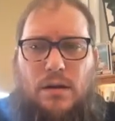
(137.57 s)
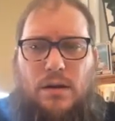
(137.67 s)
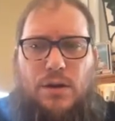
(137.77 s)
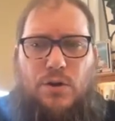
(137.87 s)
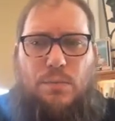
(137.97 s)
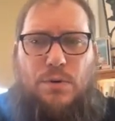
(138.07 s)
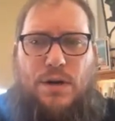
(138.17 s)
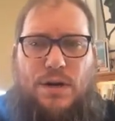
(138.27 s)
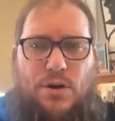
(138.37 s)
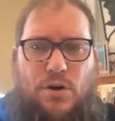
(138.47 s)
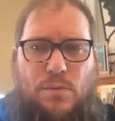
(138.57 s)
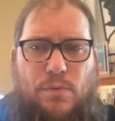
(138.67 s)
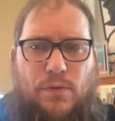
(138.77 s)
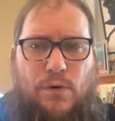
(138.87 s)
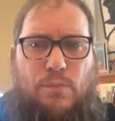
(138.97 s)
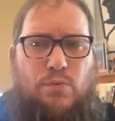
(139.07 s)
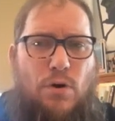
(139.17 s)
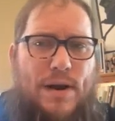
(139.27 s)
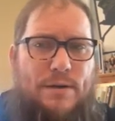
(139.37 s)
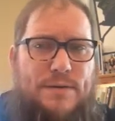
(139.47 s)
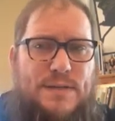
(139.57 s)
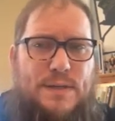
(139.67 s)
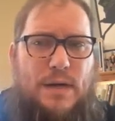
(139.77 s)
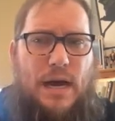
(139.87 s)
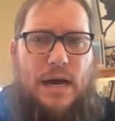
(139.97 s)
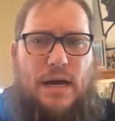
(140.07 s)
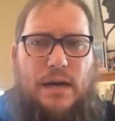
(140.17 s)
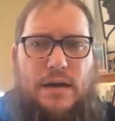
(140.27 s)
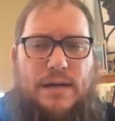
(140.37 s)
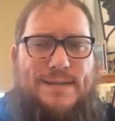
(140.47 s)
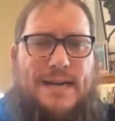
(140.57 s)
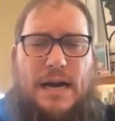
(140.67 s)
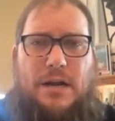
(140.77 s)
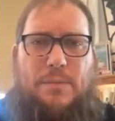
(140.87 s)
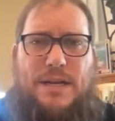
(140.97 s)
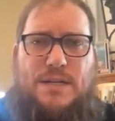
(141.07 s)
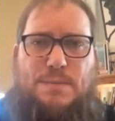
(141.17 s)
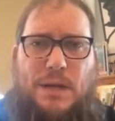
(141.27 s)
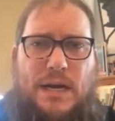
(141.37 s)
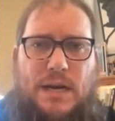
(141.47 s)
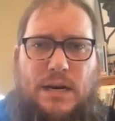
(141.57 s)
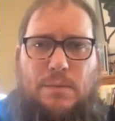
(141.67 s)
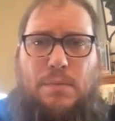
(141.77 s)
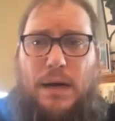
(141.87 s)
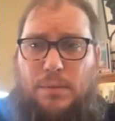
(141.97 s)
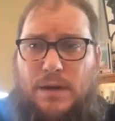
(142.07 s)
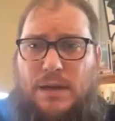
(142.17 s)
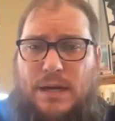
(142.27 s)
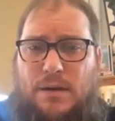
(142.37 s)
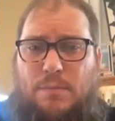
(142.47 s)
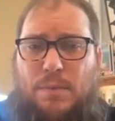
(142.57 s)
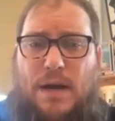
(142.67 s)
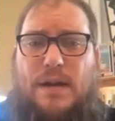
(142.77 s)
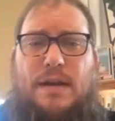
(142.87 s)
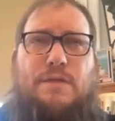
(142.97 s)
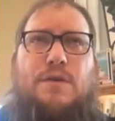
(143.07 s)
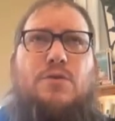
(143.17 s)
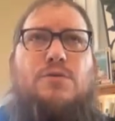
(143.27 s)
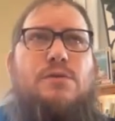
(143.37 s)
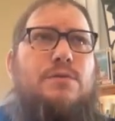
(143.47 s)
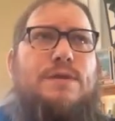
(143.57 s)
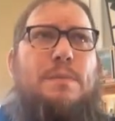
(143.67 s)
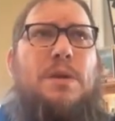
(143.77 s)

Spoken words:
You can put in your preferred pronouns. It's not going to be displayed publicly, but if you do something